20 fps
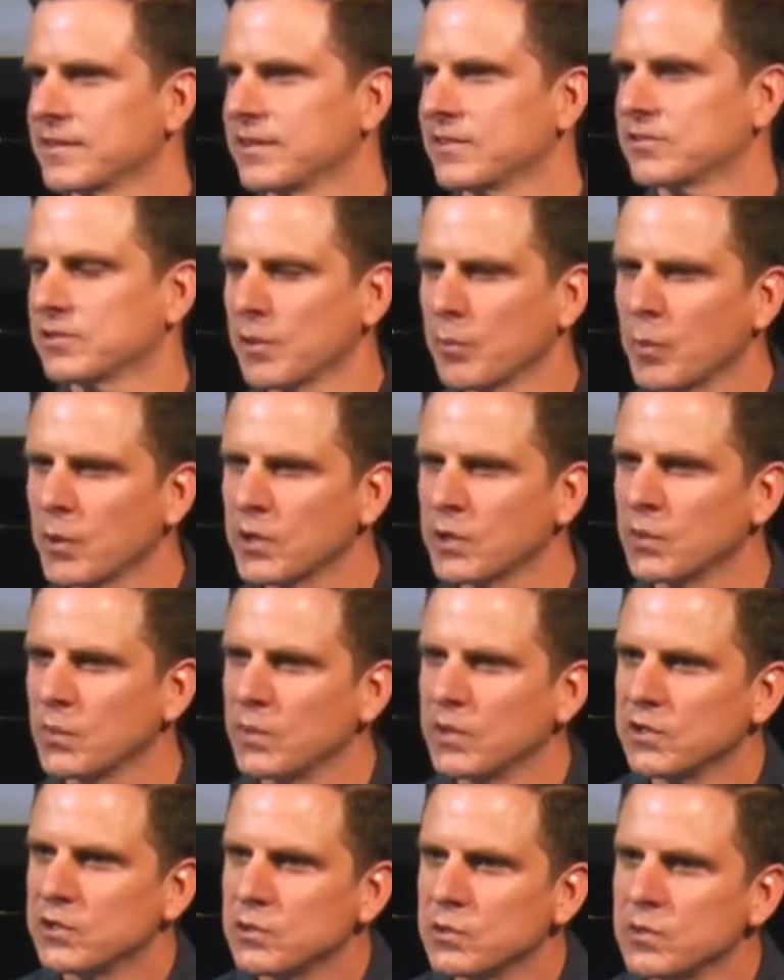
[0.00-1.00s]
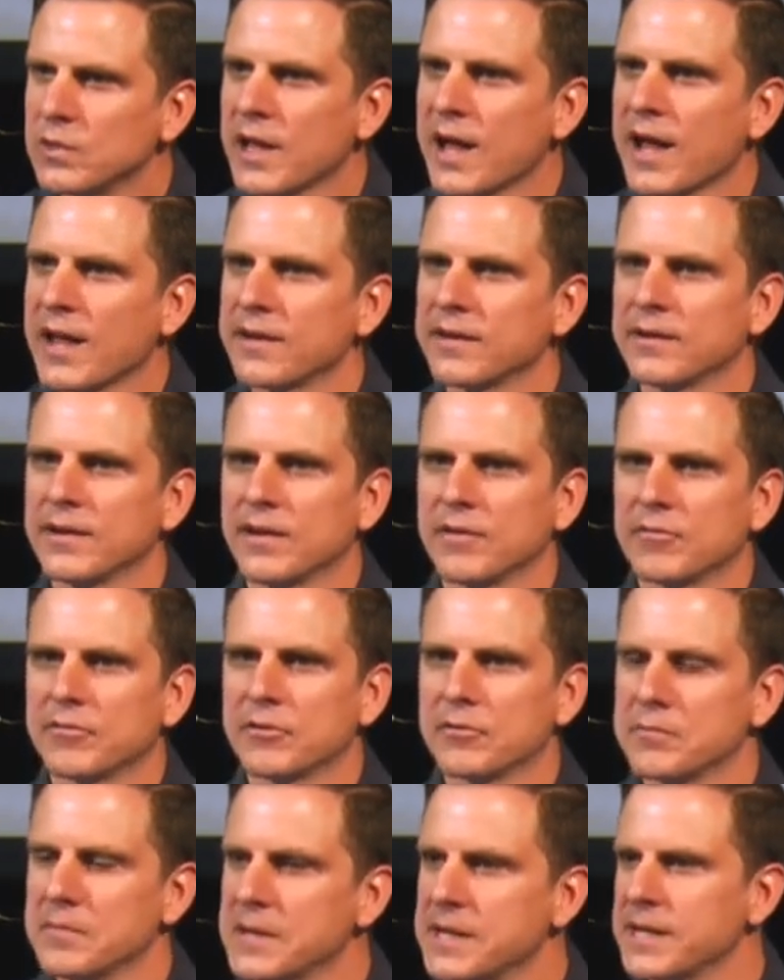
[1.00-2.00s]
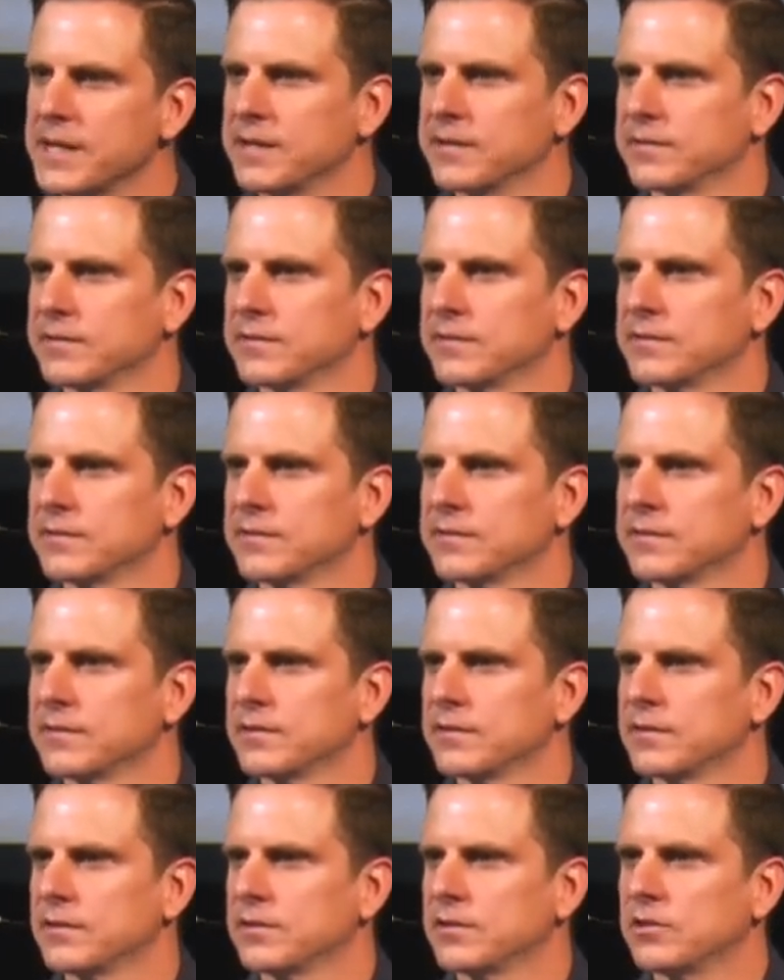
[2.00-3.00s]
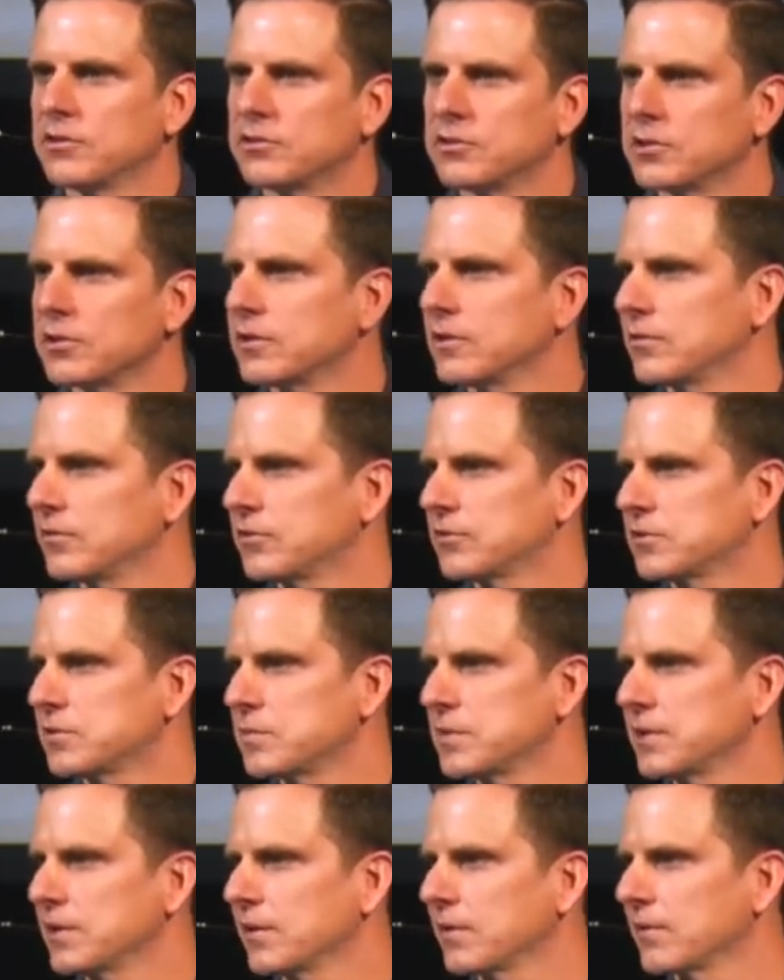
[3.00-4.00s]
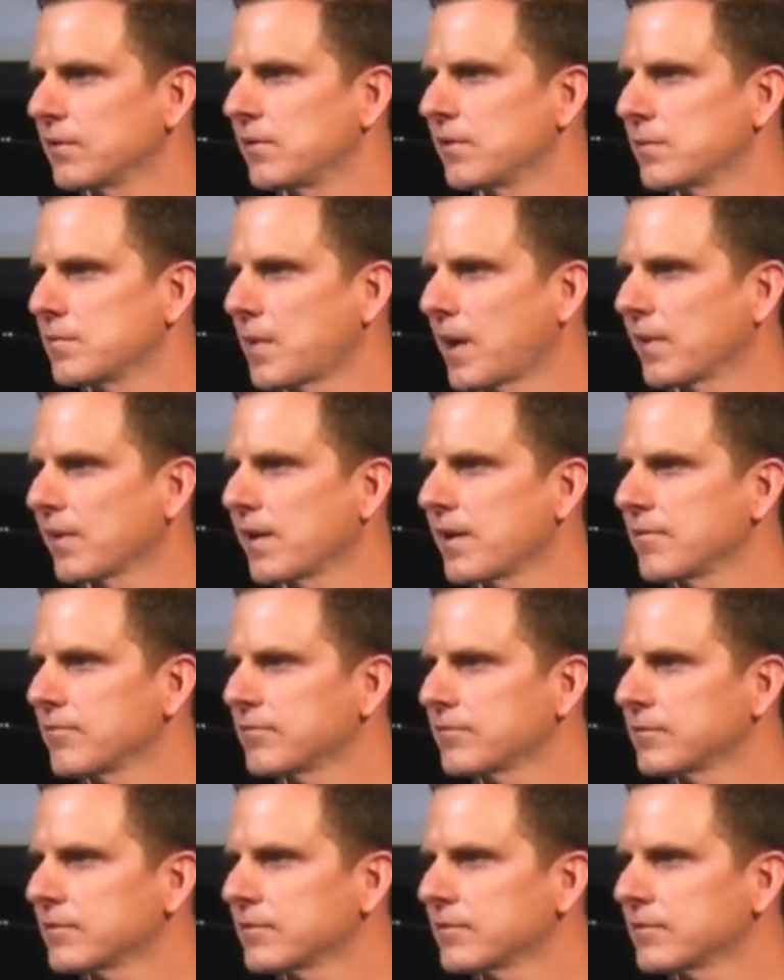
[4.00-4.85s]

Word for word: Someone who would do that for me deserves to be honored in my life.